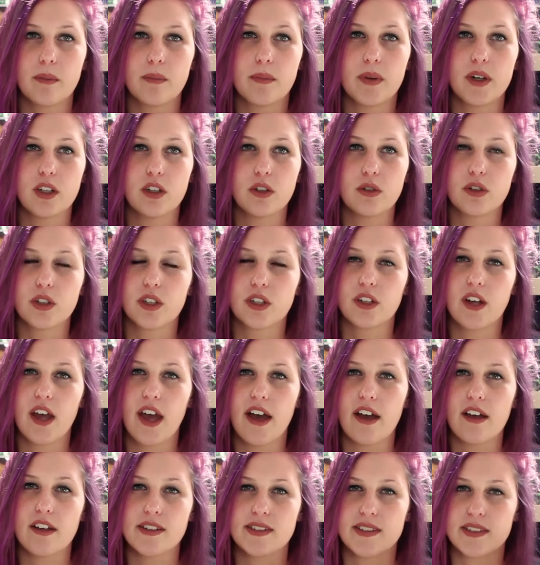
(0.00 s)
but you could
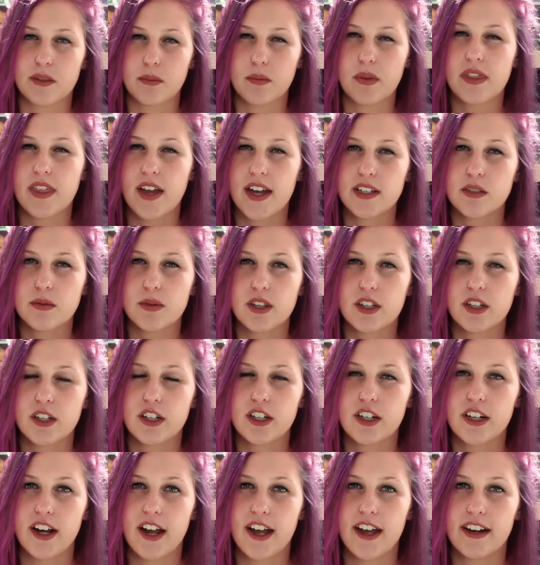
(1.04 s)
sympathize with
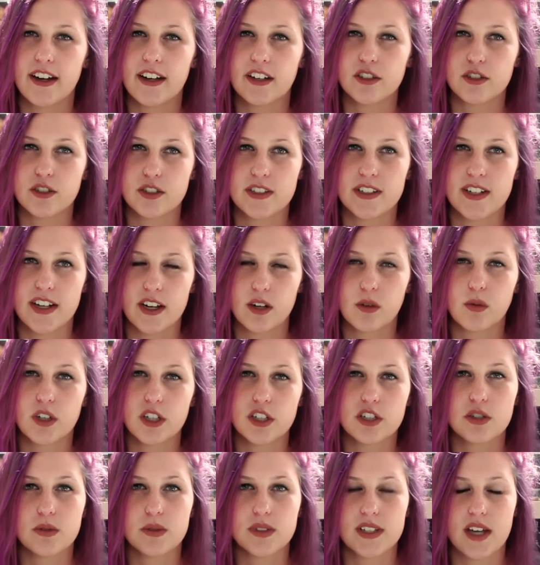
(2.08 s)
her and understand where
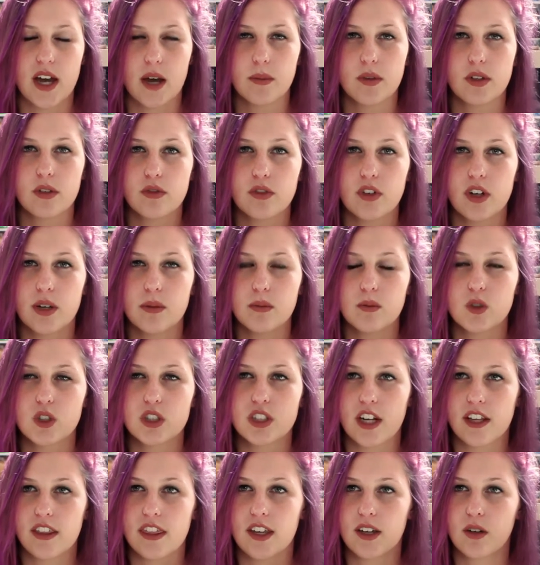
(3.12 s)
she was coming from,
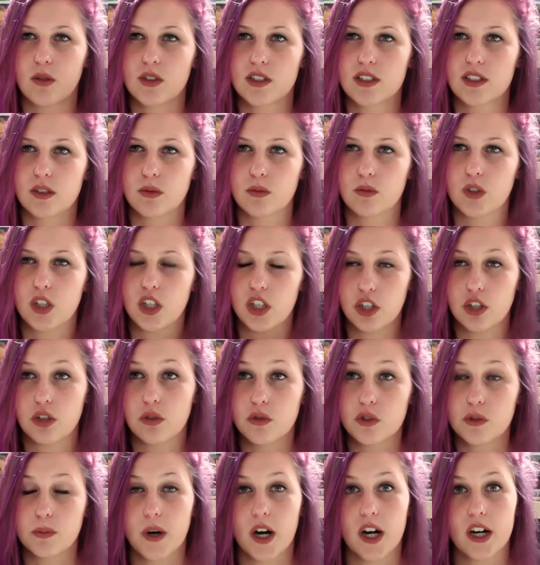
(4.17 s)
which I think was a
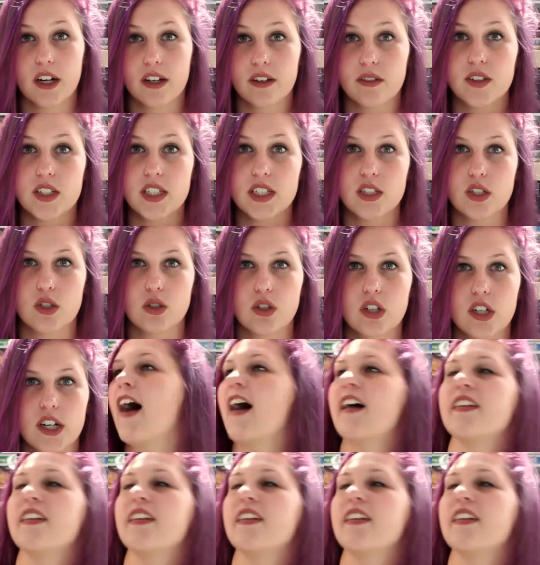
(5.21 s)
huge part of the story.